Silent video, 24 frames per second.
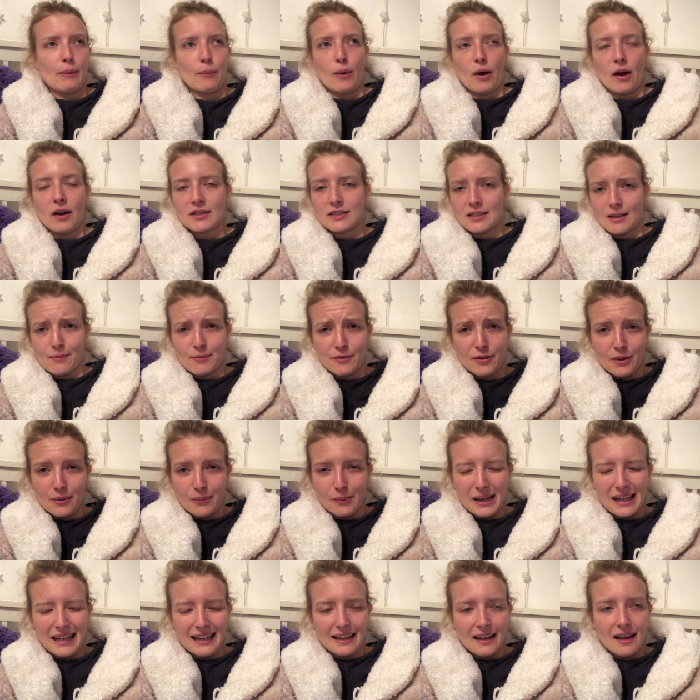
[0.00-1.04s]
work done for the
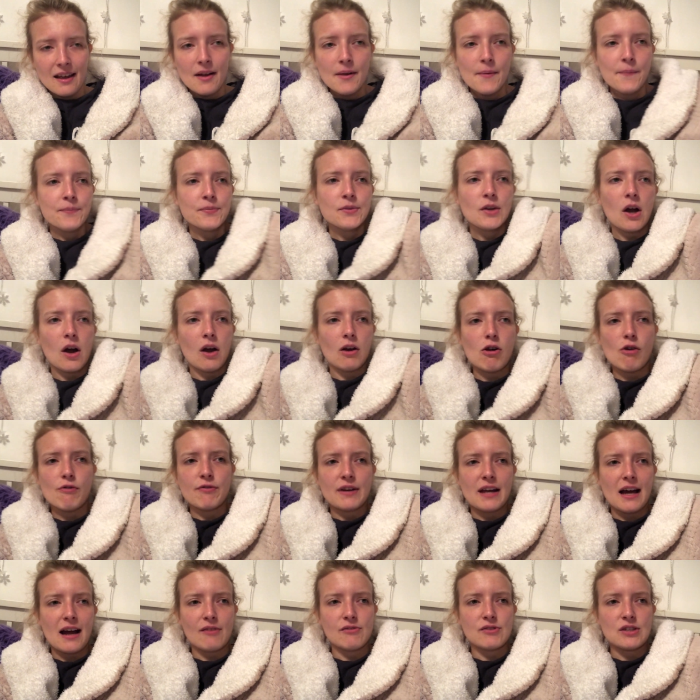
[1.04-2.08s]
week I'll
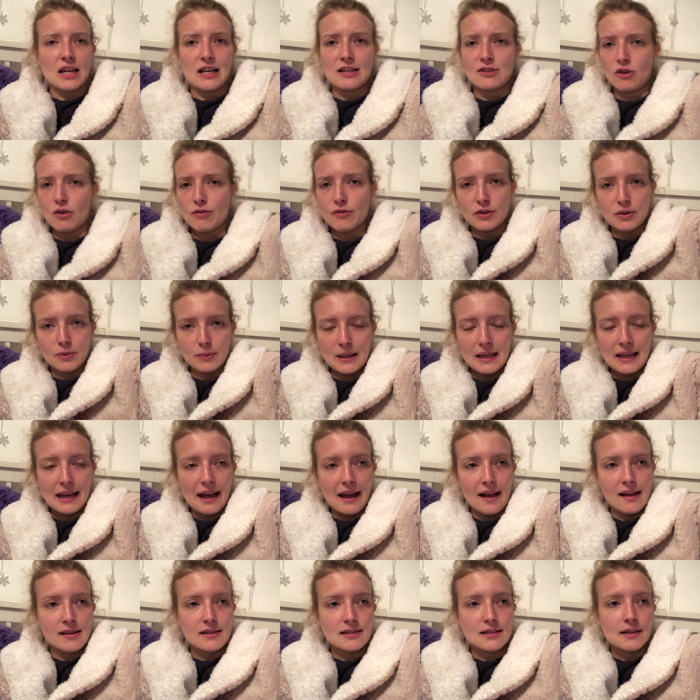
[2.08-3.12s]
often have days off at the
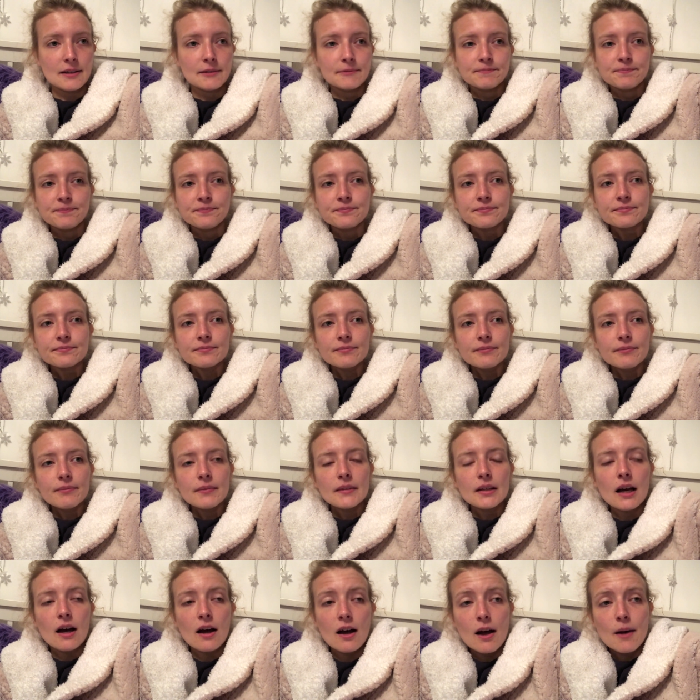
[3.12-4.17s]
weekend
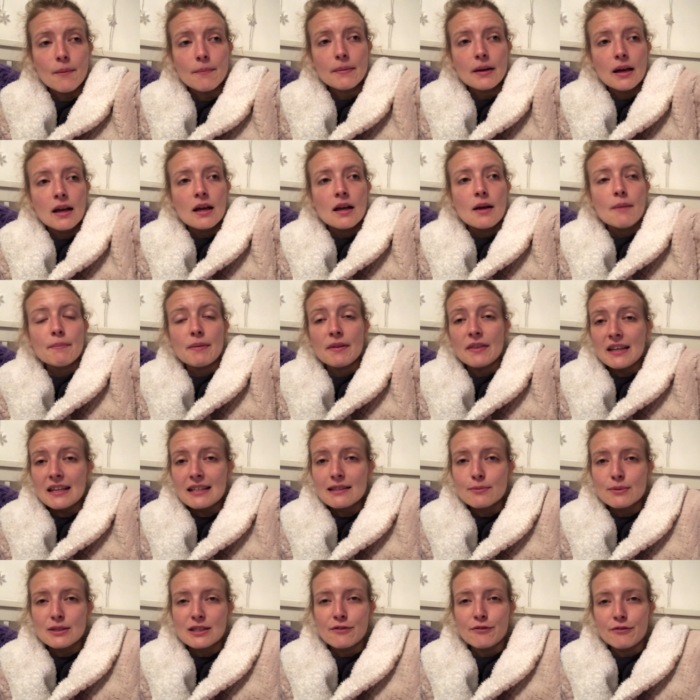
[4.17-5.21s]
um, but
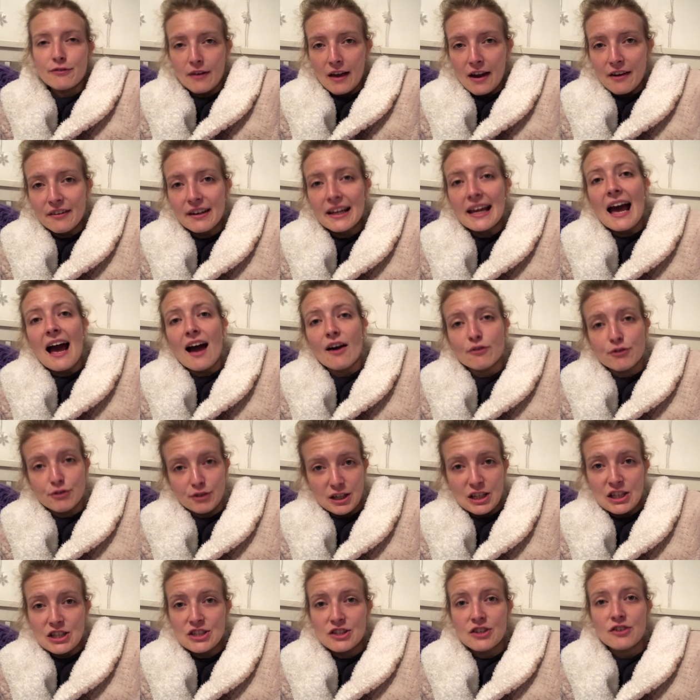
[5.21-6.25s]
this was a very
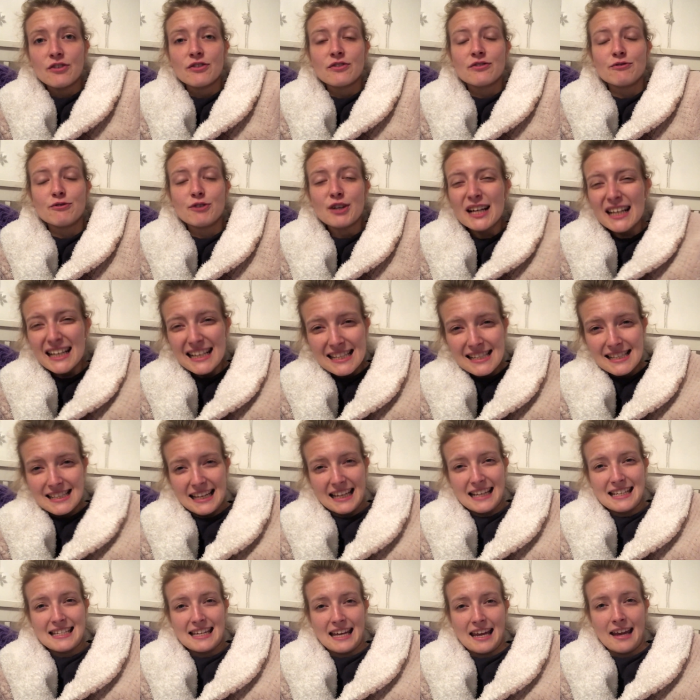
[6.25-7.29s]
average
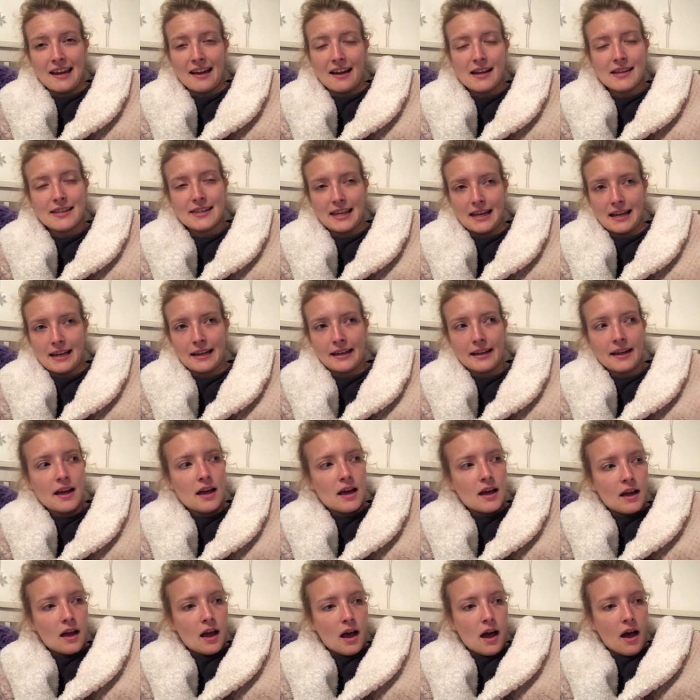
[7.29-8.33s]
realistic day I think
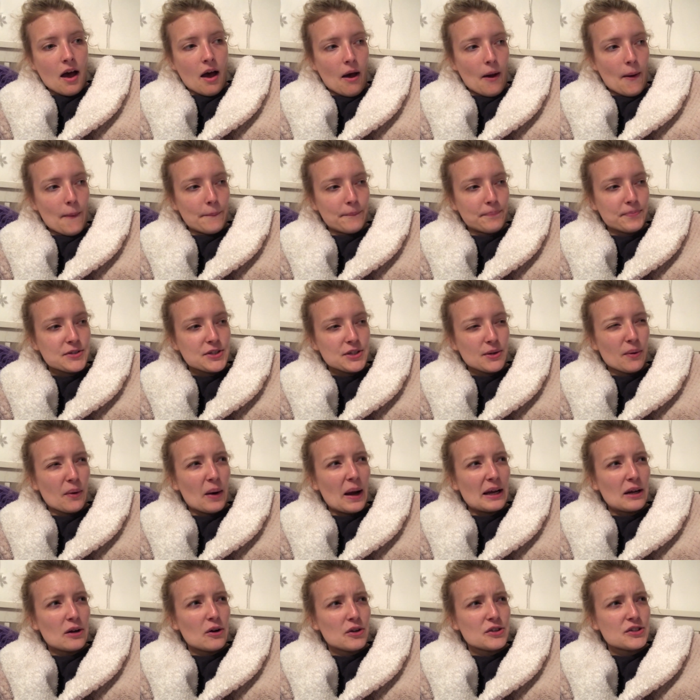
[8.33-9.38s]
um, so
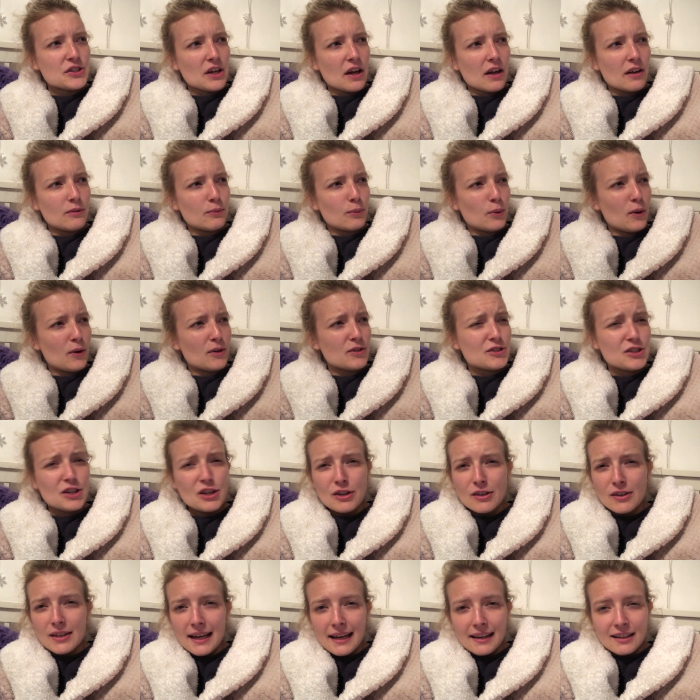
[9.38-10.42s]
I got done, what,
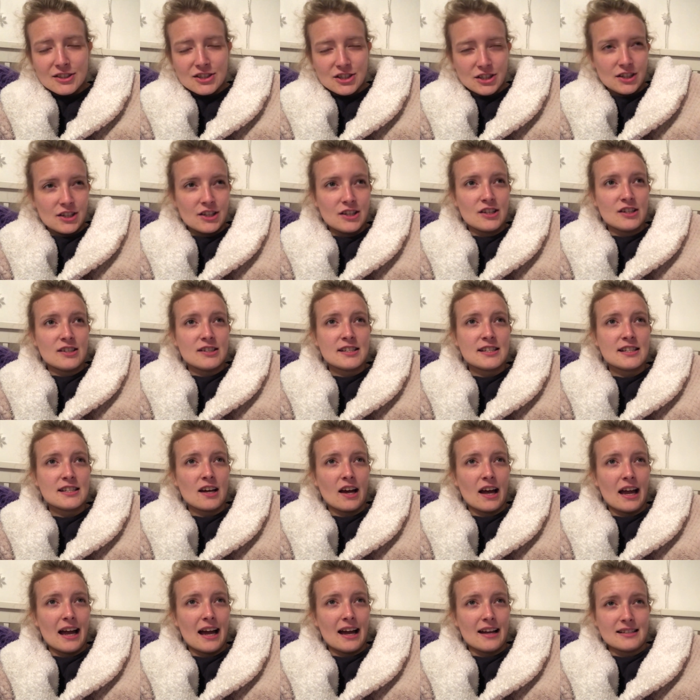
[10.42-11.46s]
two lectures,
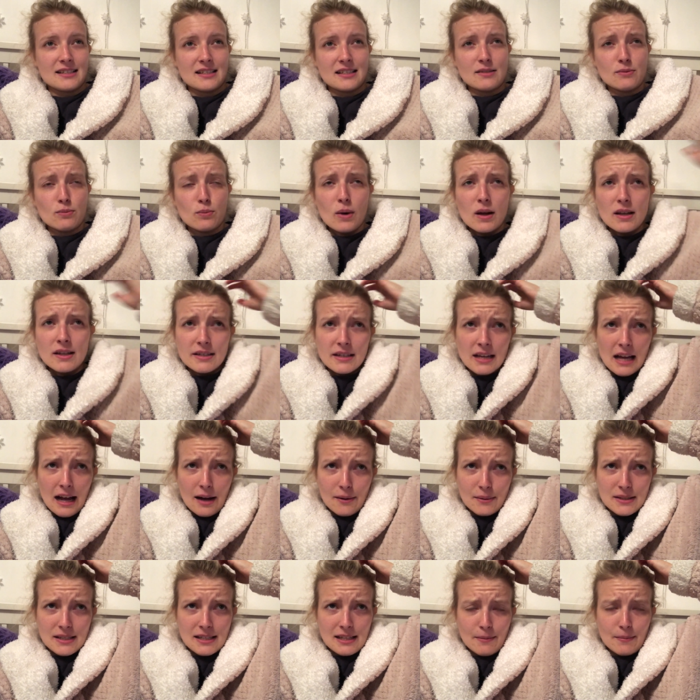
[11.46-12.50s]
I had a one
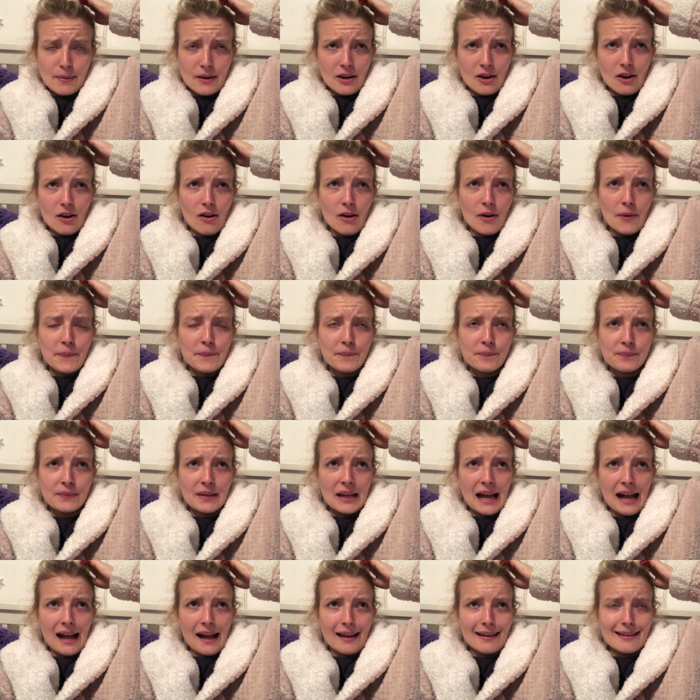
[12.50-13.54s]
hour seminar
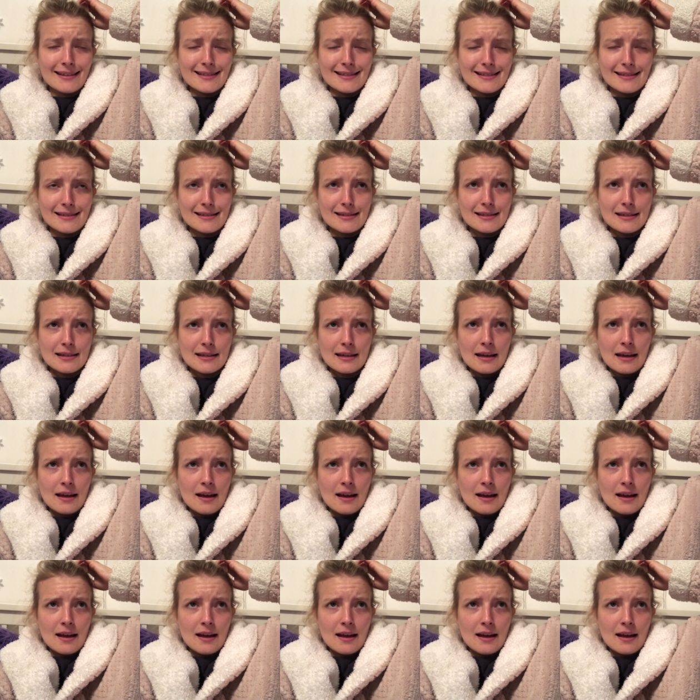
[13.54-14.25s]
and